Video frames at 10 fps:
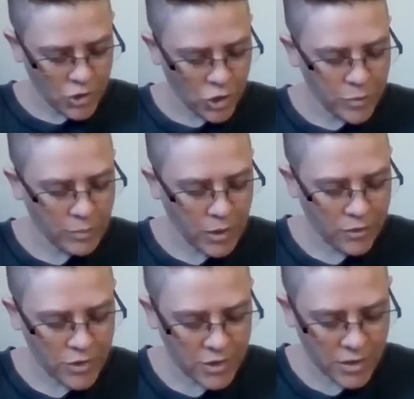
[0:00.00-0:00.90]
Jumping
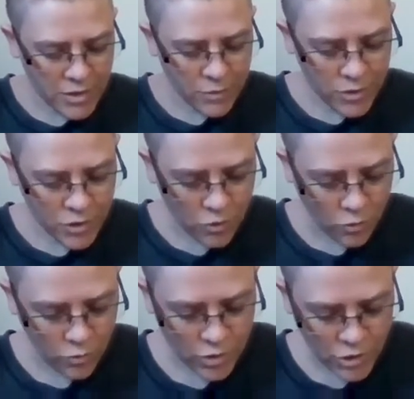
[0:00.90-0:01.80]
Mouse did as he was
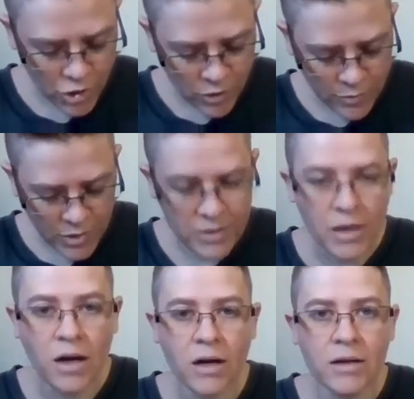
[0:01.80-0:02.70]
told and jumped as
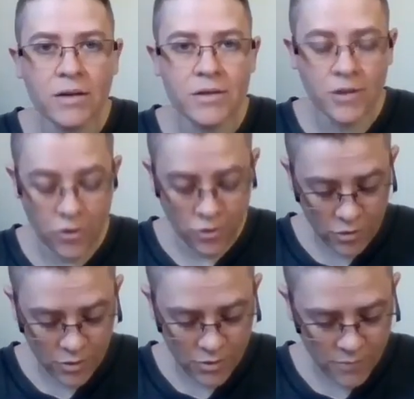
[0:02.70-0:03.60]
high as he
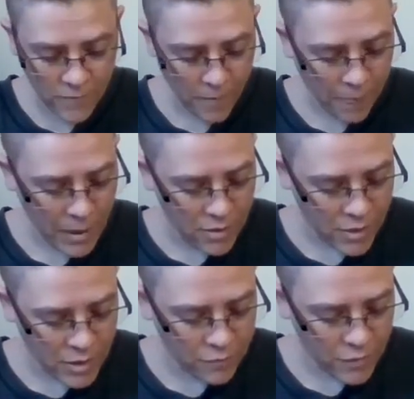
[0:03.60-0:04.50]
could.
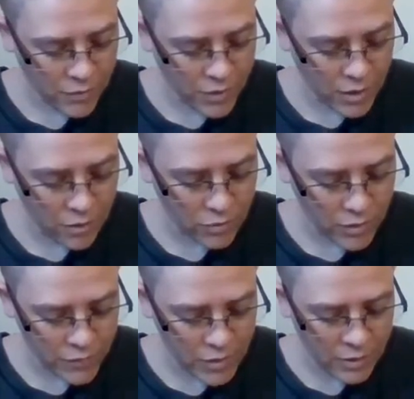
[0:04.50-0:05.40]
Then he felt the air
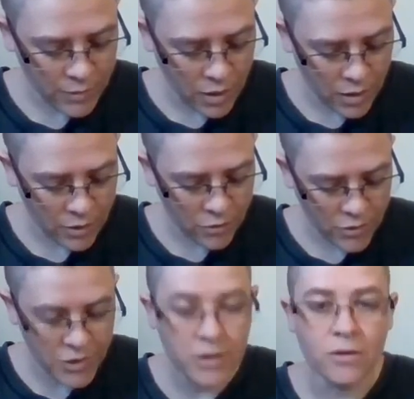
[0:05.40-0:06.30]
lifting him higher
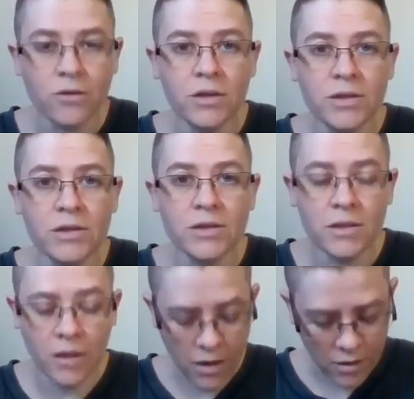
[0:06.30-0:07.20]
still into the
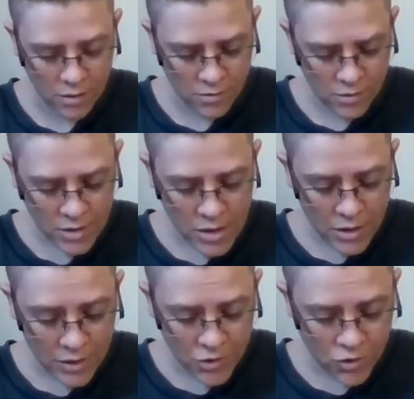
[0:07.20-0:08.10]
sky.
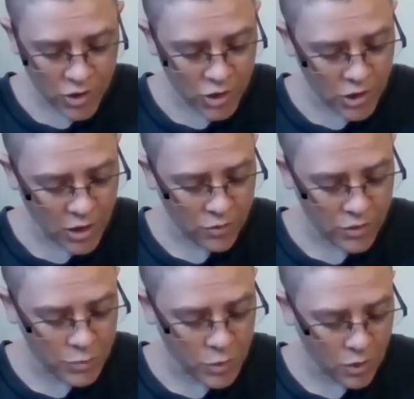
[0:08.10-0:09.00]
He stretched out
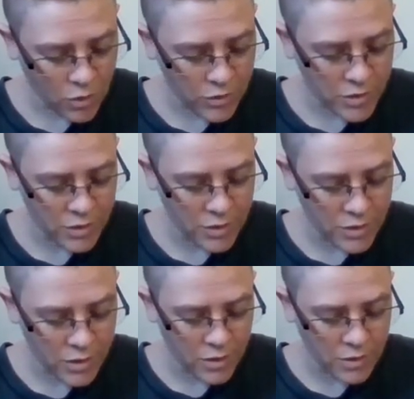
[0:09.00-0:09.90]
his paws in the
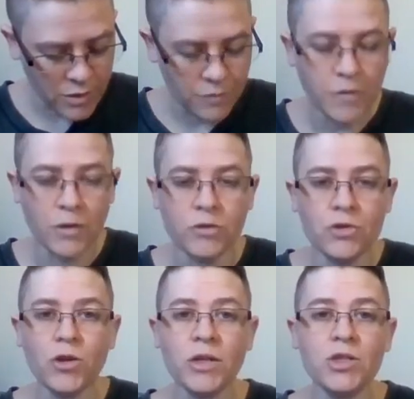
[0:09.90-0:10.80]
sun and felt
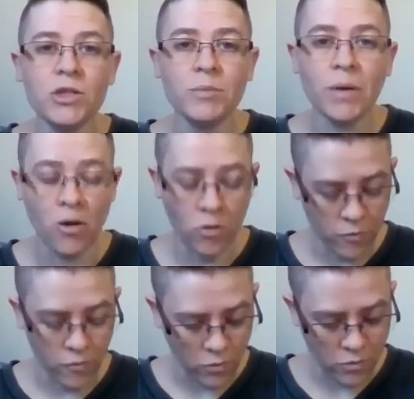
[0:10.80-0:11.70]
strangely
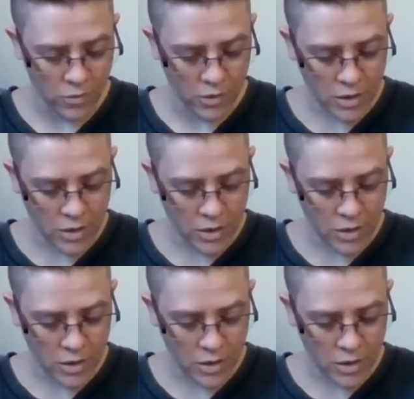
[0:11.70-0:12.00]
powerful.